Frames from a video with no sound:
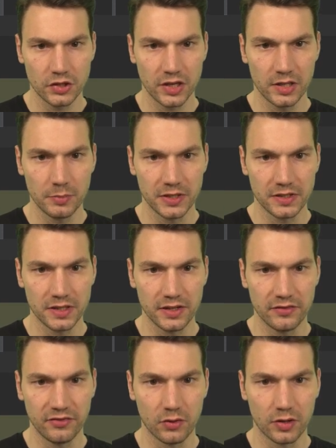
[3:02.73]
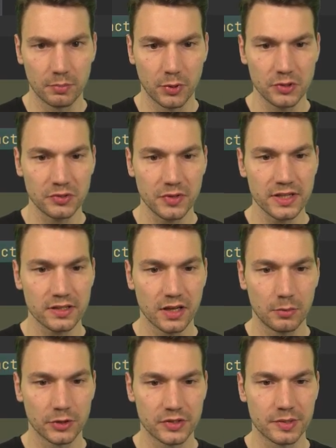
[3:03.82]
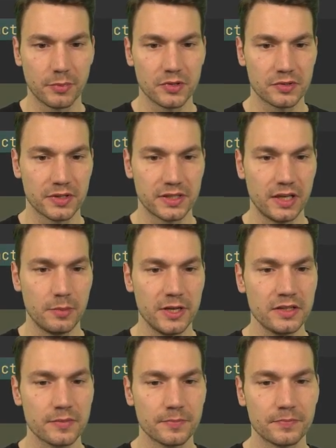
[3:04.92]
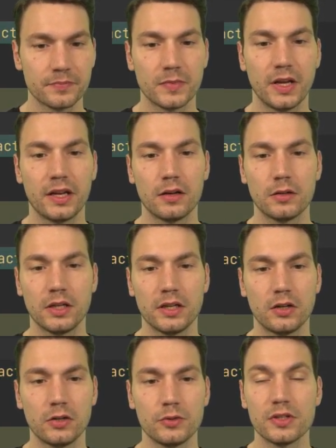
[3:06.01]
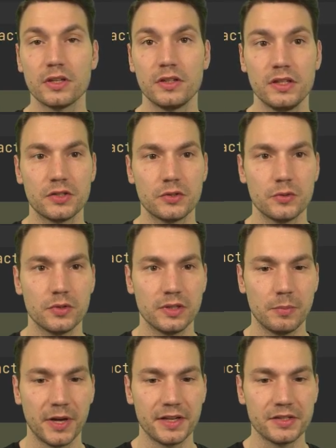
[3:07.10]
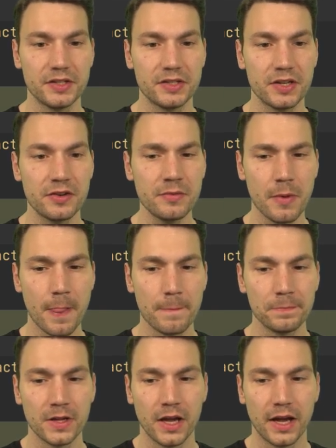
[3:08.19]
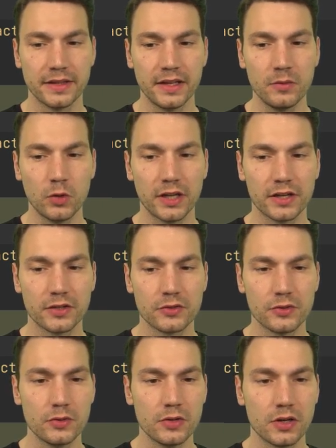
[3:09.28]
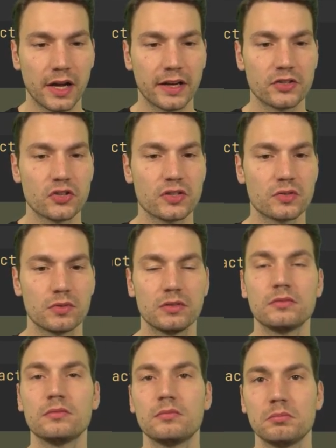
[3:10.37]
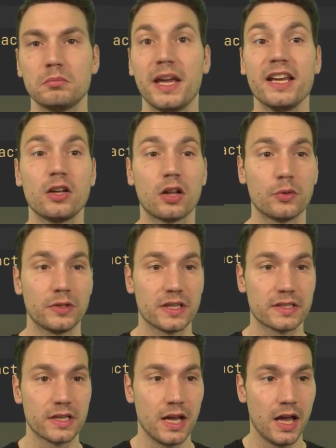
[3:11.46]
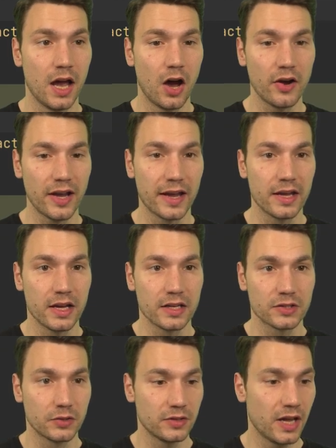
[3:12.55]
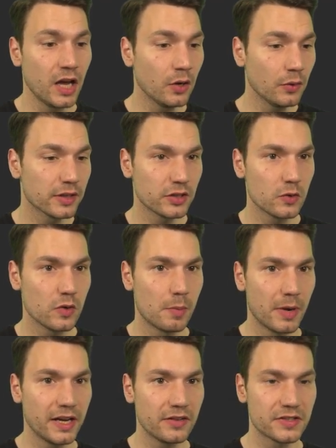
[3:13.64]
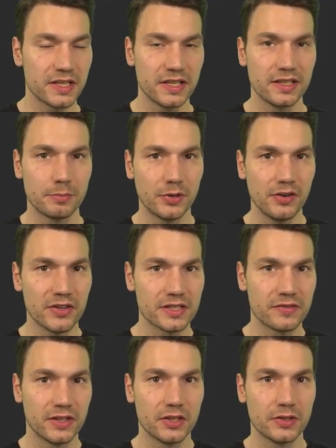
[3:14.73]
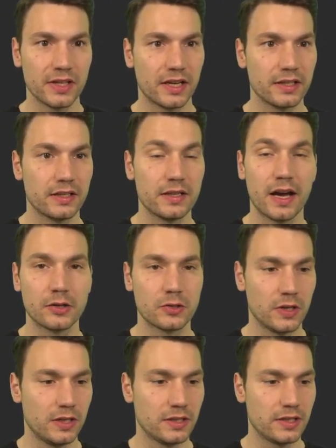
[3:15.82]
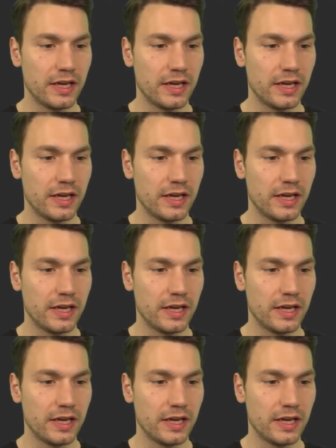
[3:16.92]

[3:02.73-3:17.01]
JDBC for Postgres. I will use a Postgres database, and I'll include these two dependencies here, and then what I can do, I can just include this. Okay, so now you might have seen a previous video that I did, how to init